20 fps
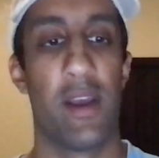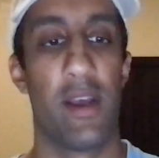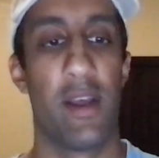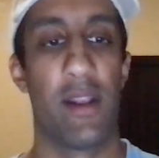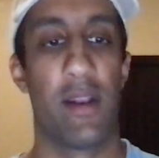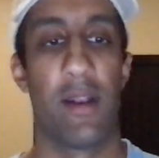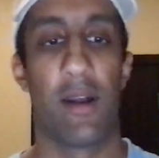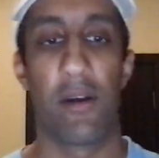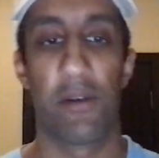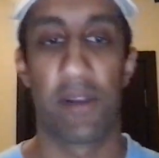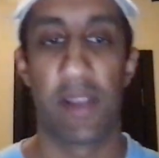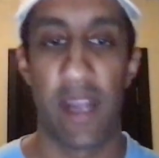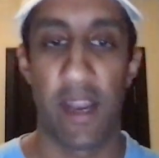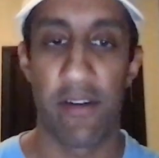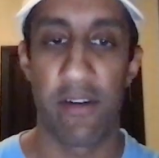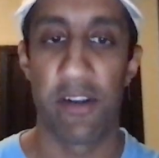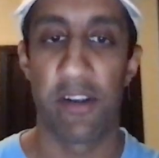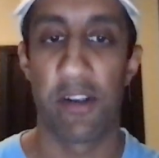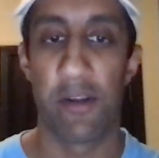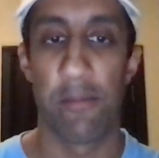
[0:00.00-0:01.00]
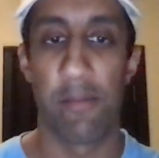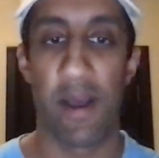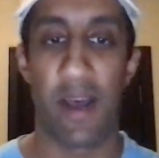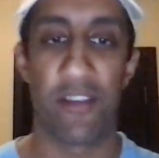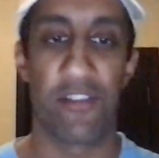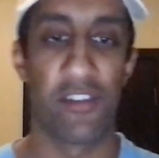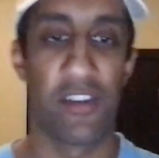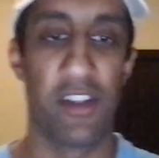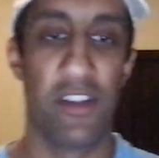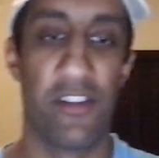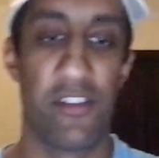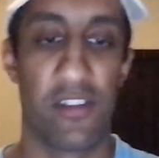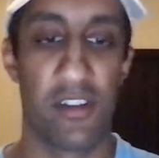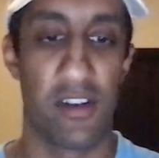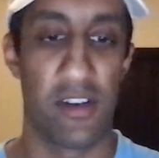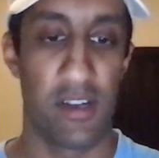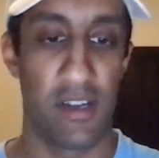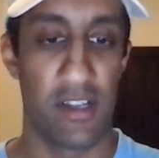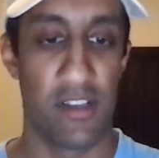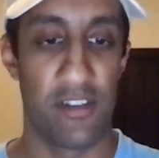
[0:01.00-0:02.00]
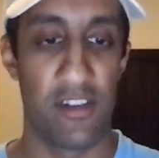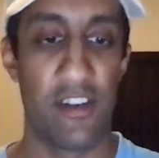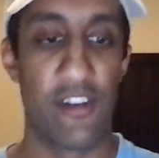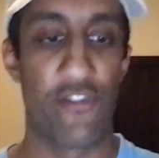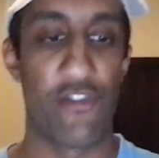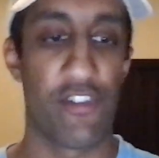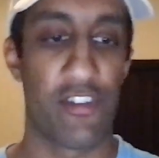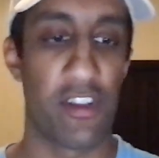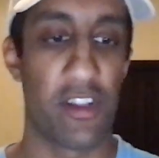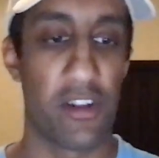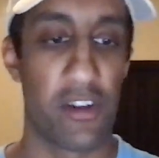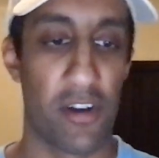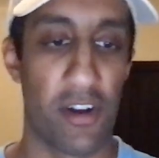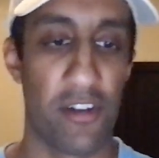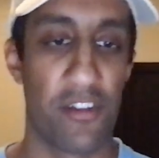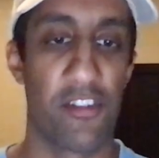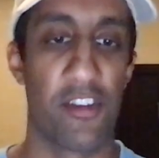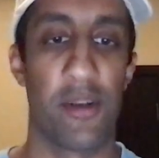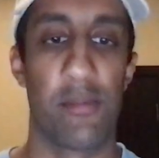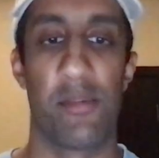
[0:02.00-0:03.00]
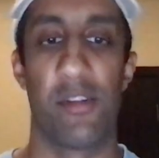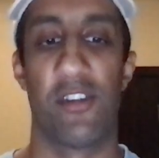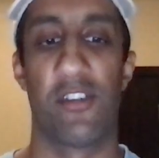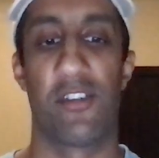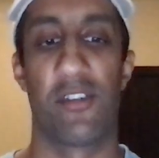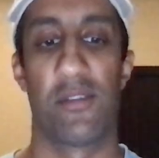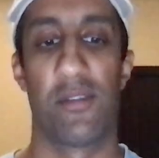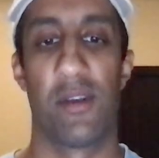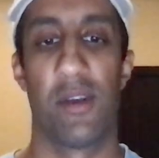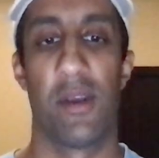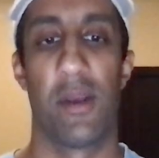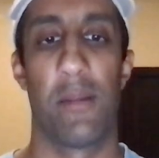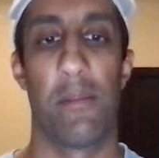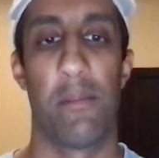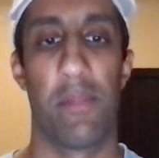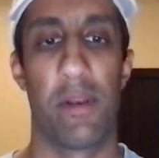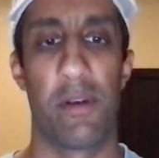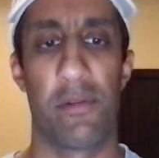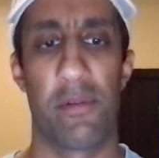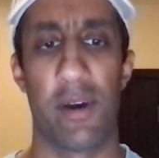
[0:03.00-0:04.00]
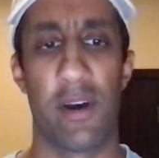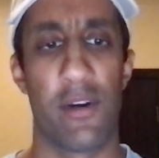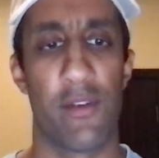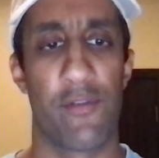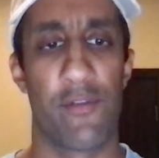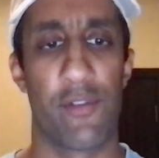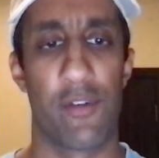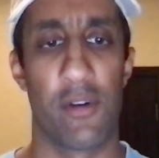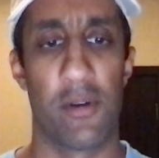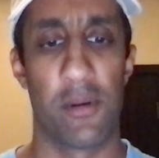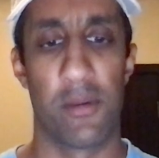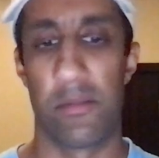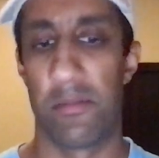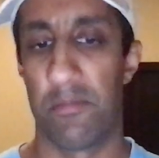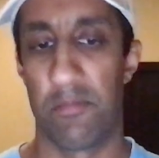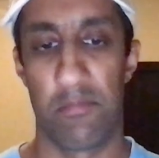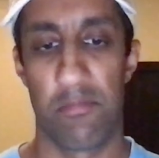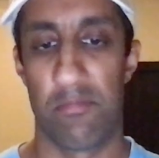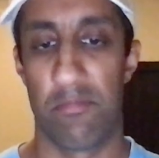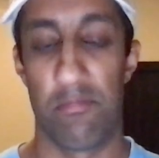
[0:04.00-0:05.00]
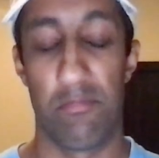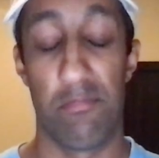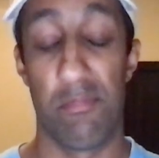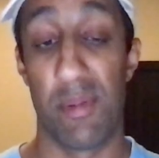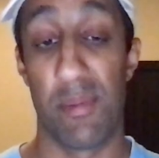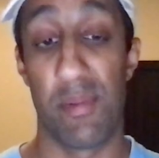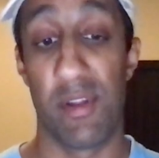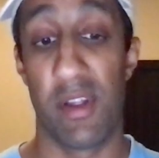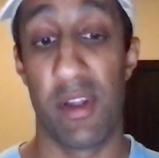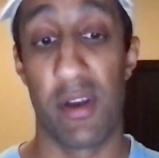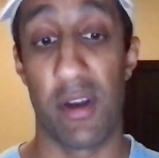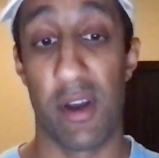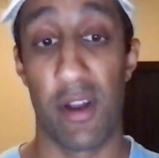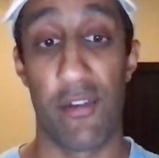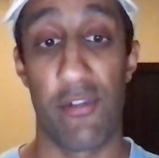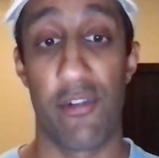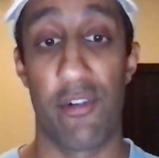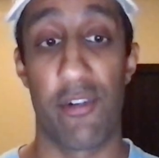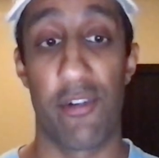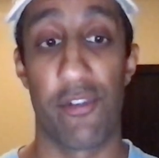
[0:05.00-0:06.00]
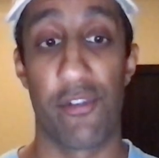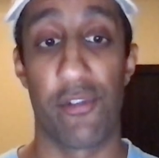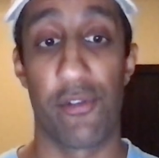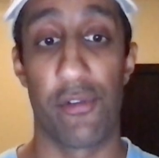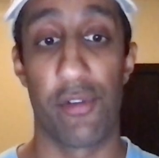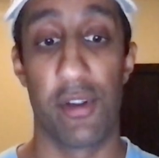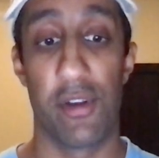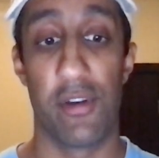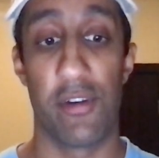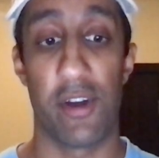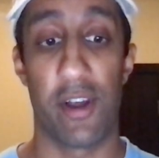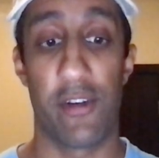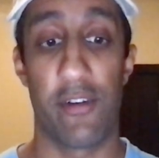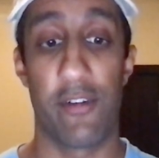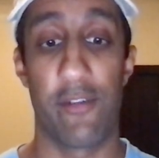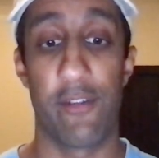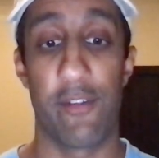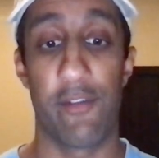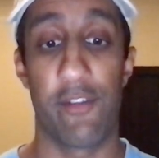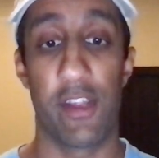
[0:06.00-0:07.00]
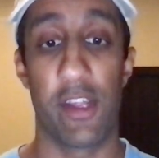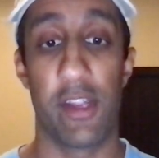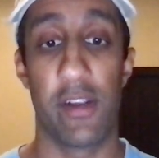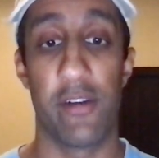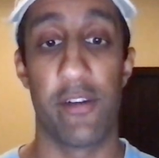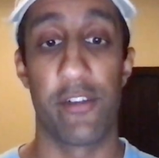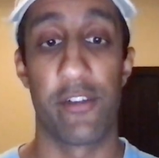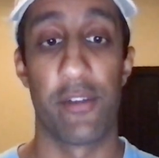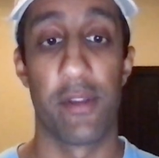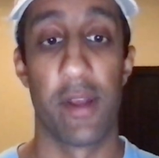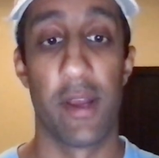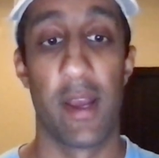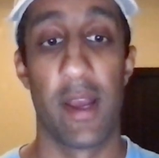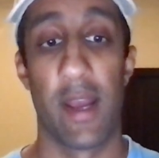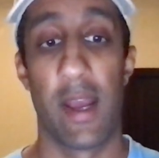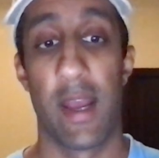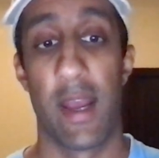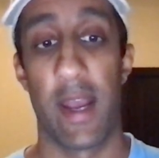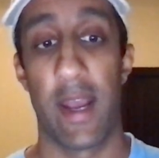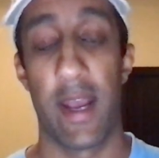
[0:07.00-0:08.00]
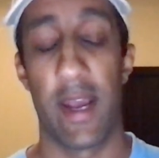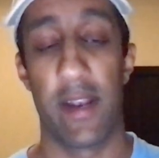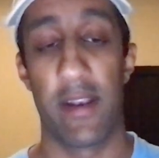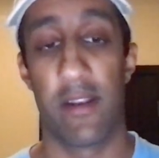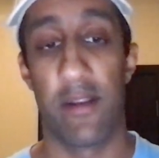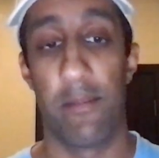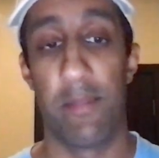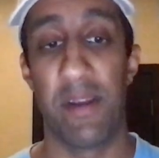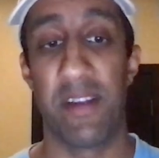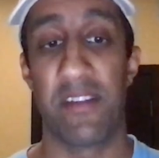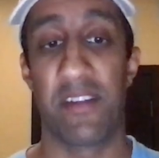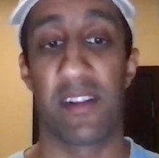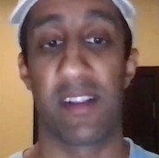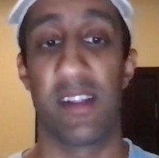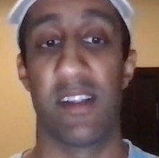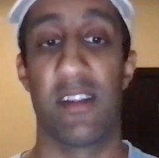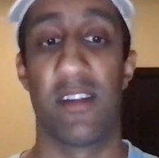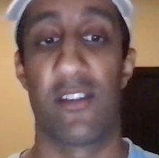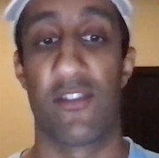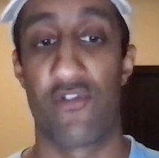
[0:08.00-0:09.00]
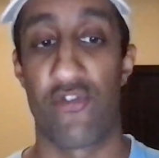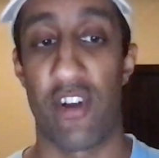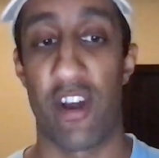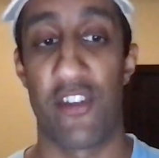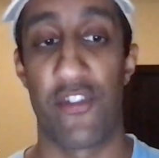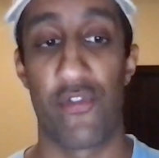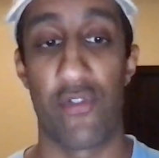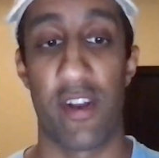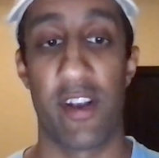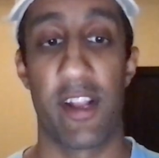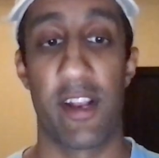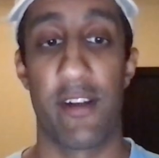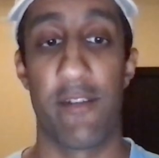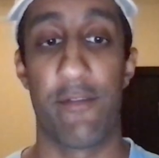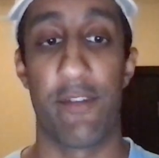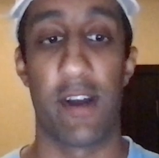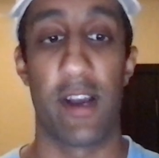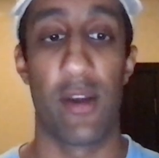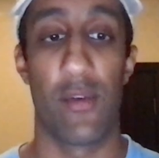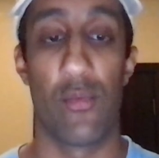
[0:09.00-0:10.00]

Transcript: Now, carrying capacity is an interesting concept. It's been around for maybe 100 or so years, 150 years, and it basically tries to identify